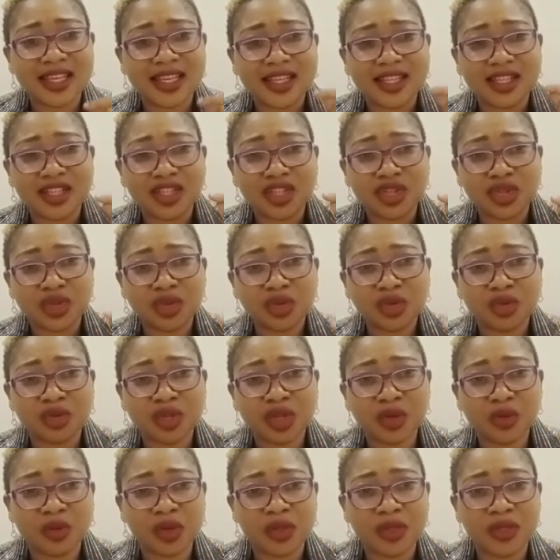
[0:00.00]

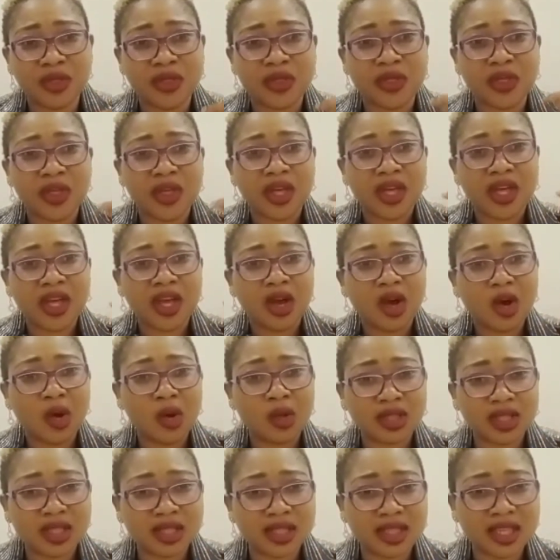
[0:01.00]
children with
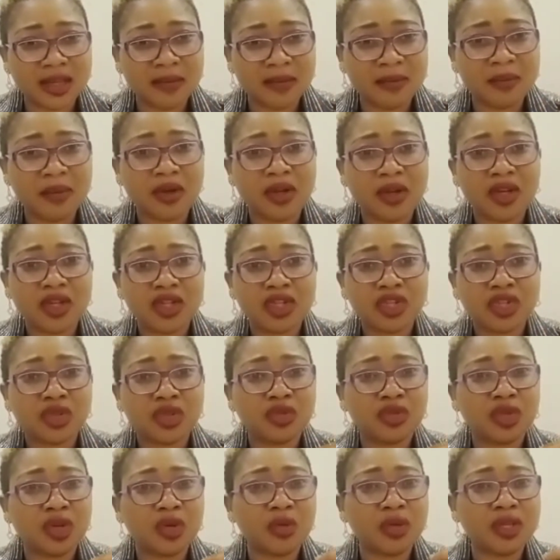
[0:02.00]
autism,
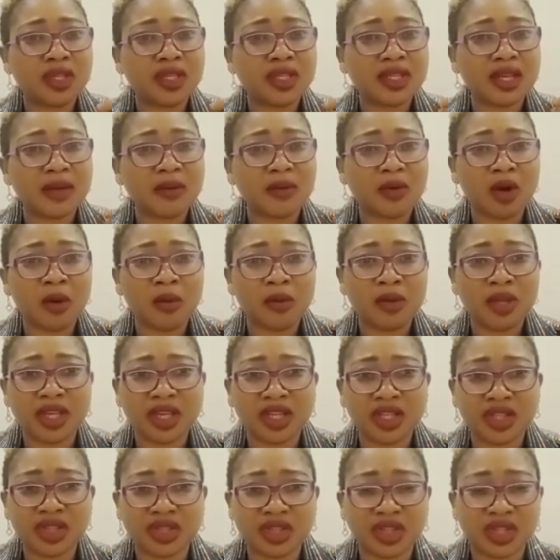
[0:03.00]
children with
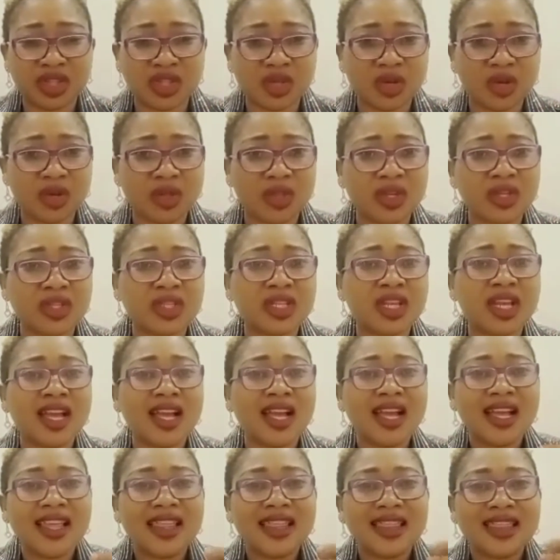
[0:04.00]
communication disorders,
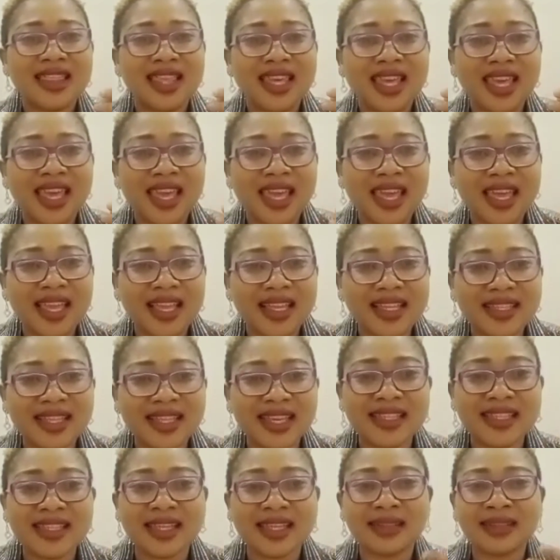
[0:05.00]
they
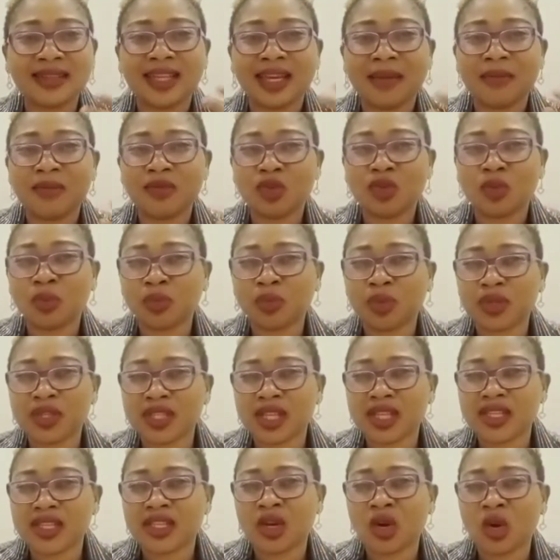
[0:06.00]
take their time to
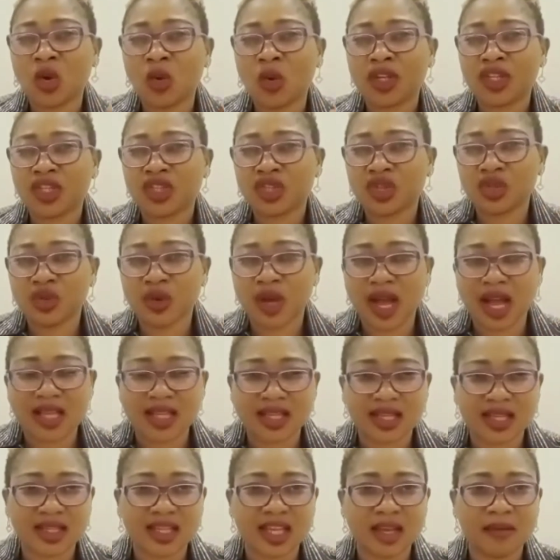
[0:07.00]
process the question you
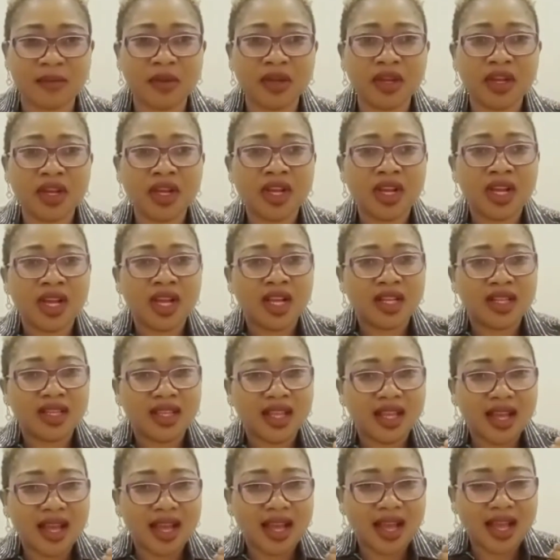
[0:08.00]
ask them.
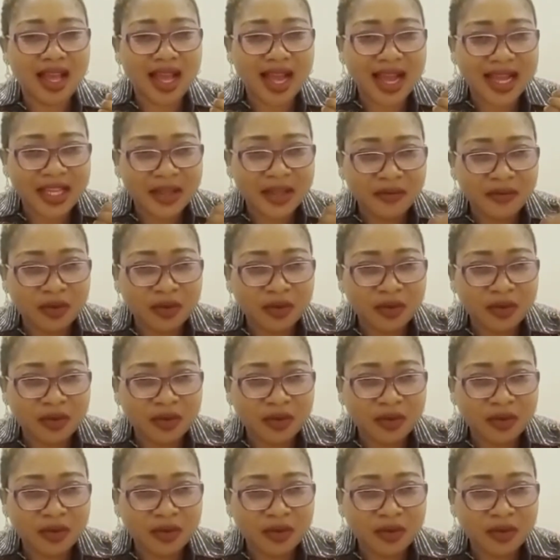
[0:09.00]
And